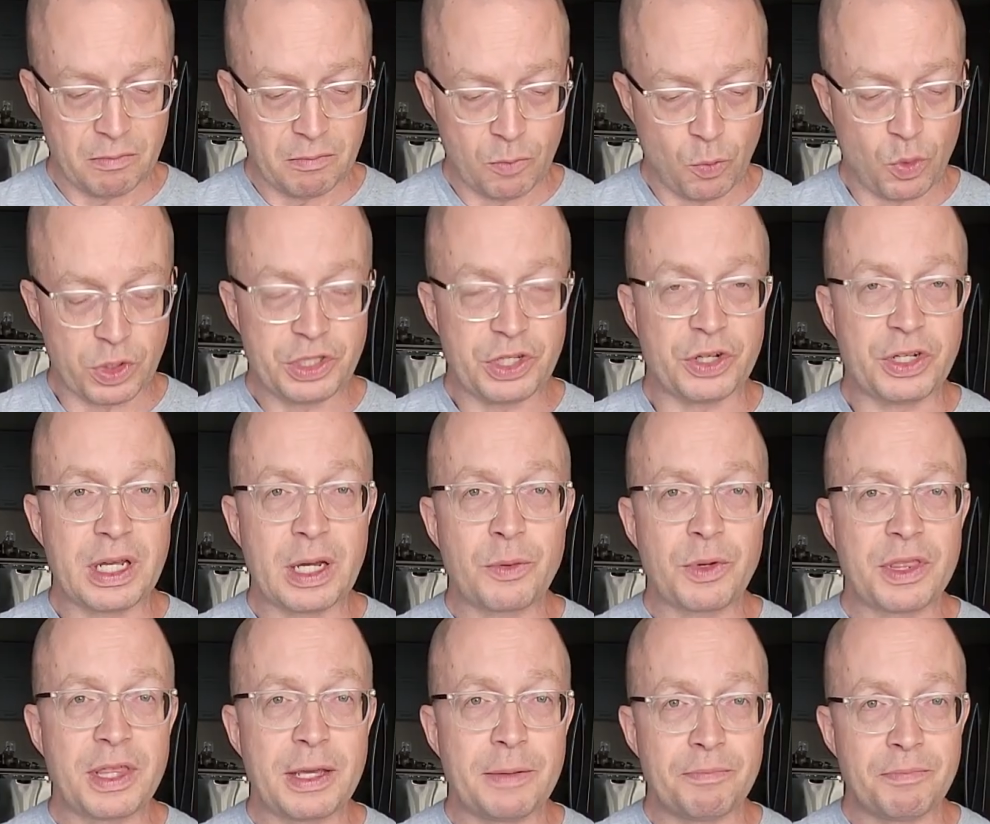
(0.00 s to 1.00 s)
once you're done
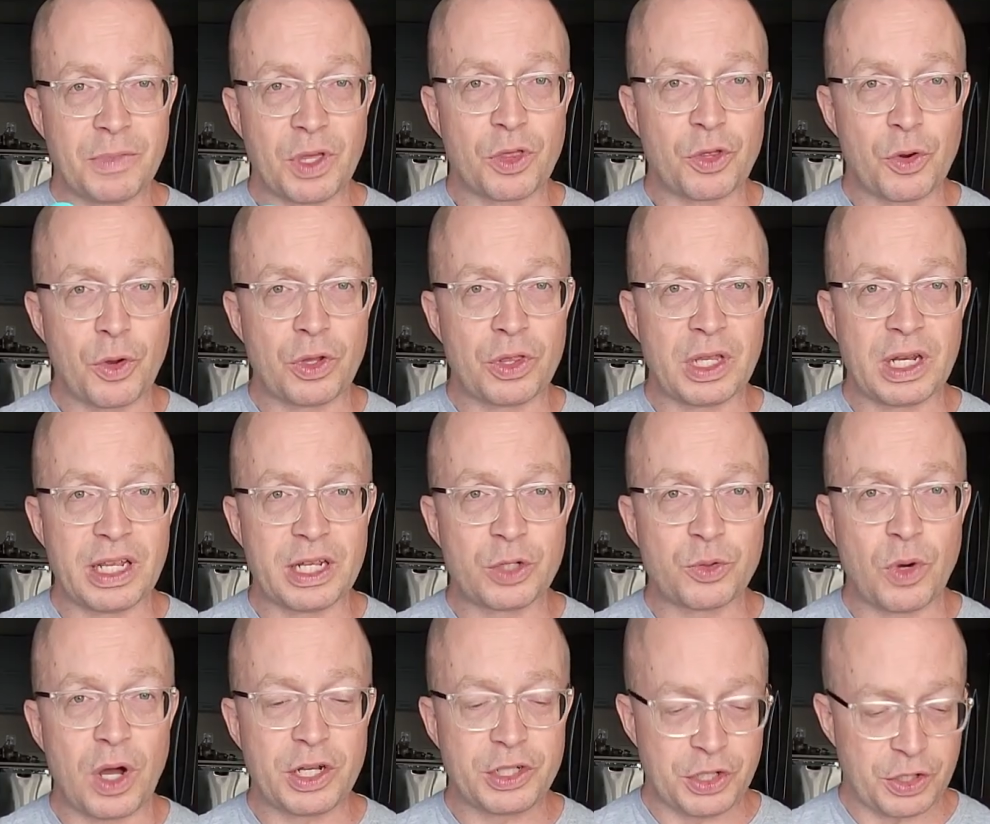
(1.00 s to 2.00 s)
with it, you throw it in the
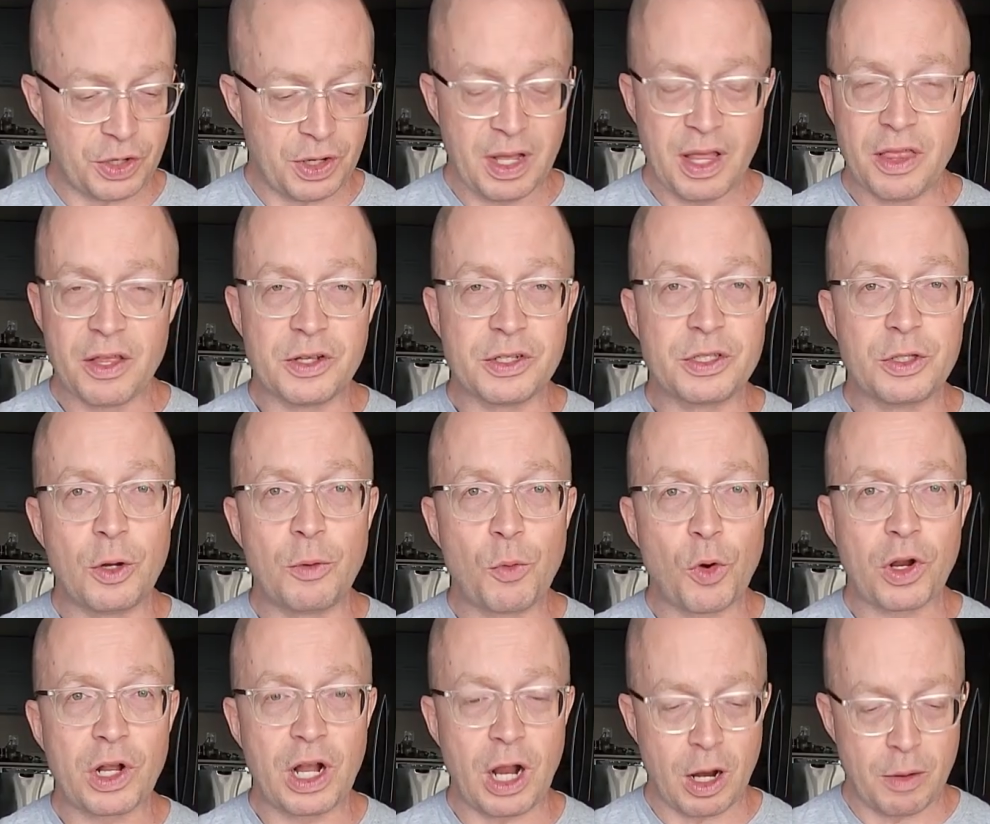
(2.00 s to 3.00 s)
dishwasher. There's no
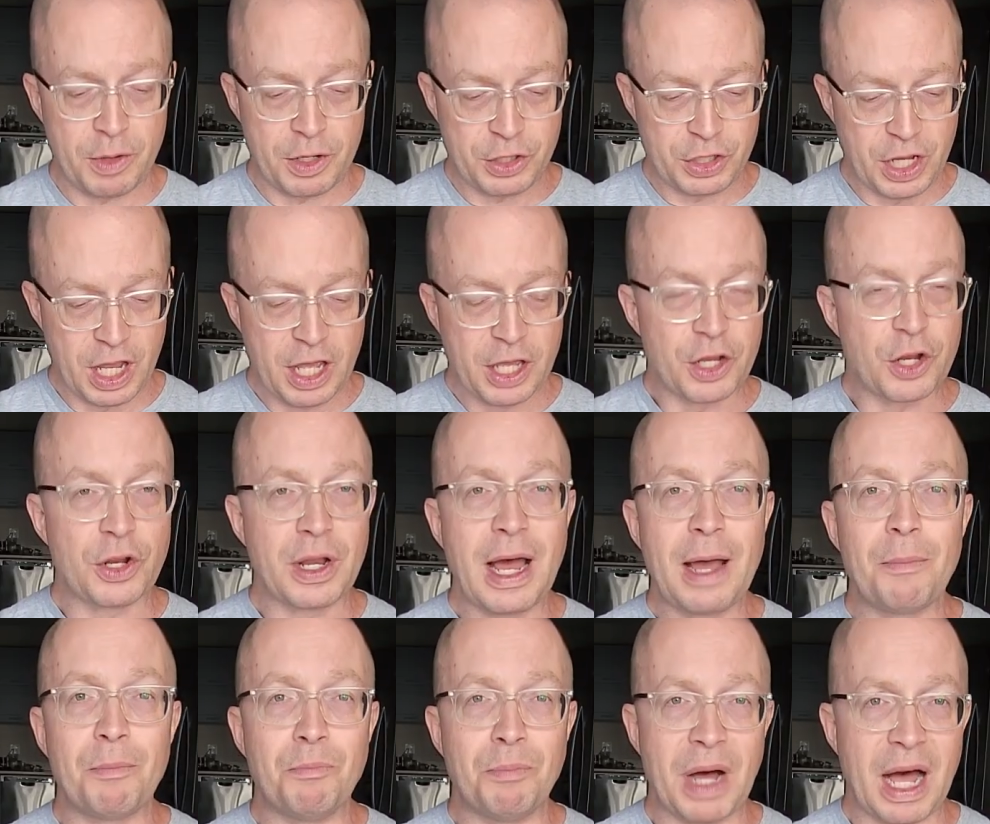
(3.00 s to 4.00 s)
more garbage. You're
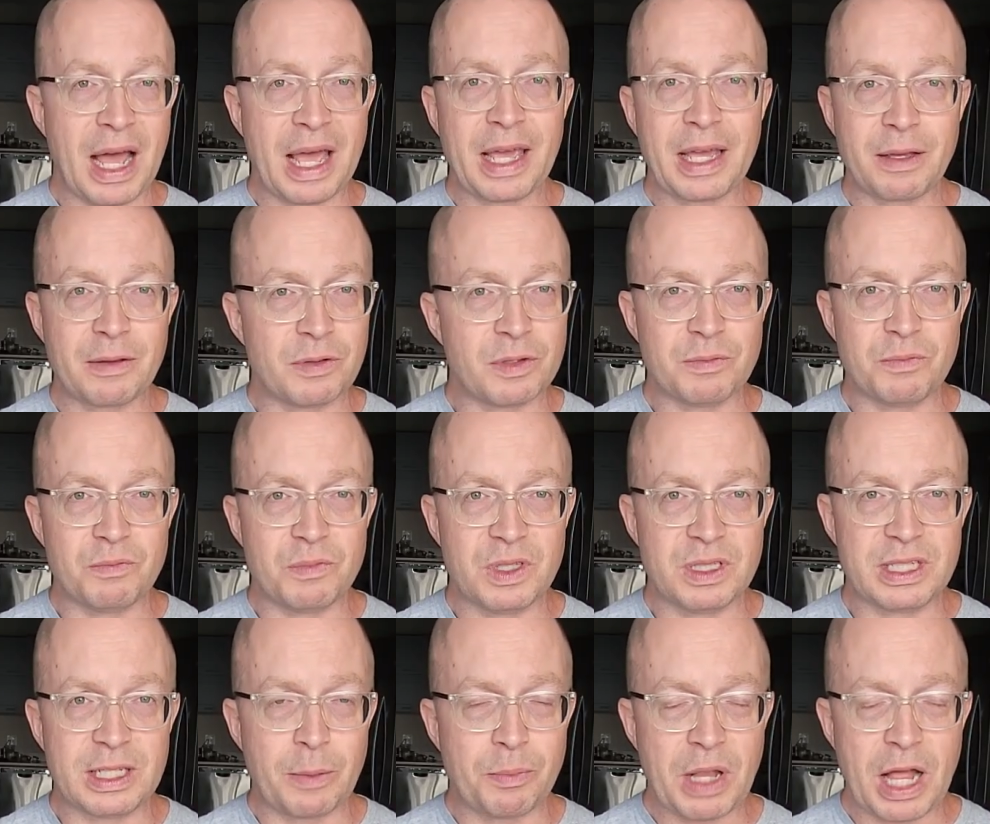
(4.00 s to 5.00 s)
not buying
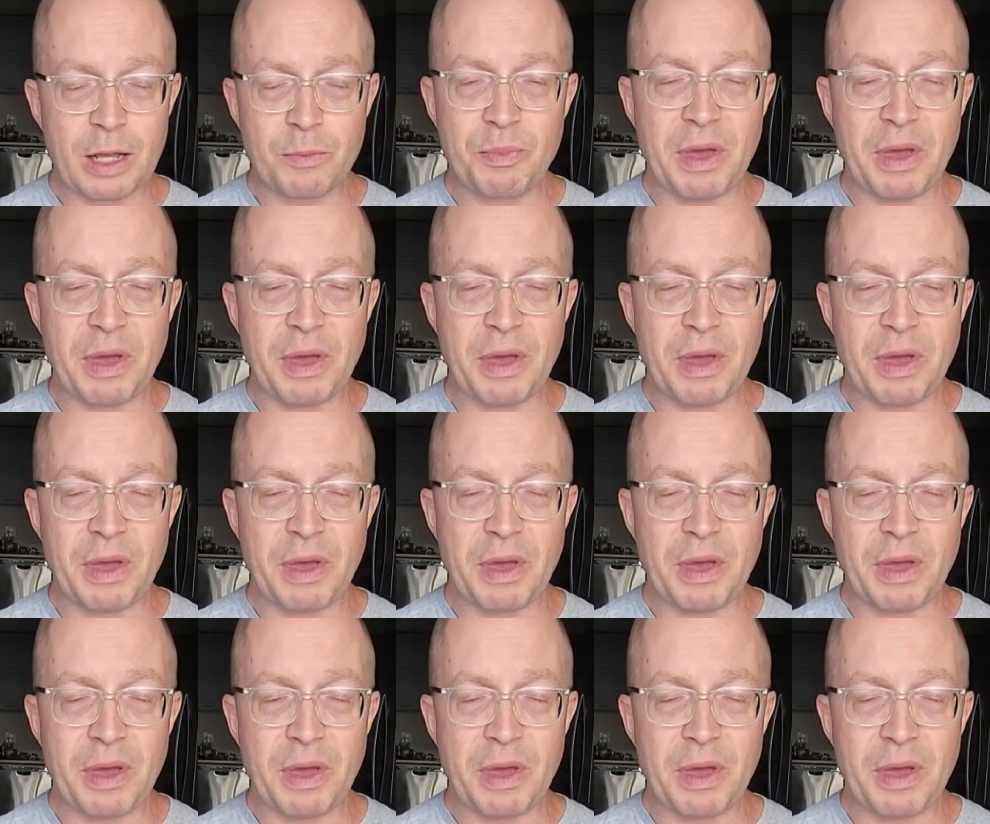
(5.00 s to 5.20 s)
Ziploc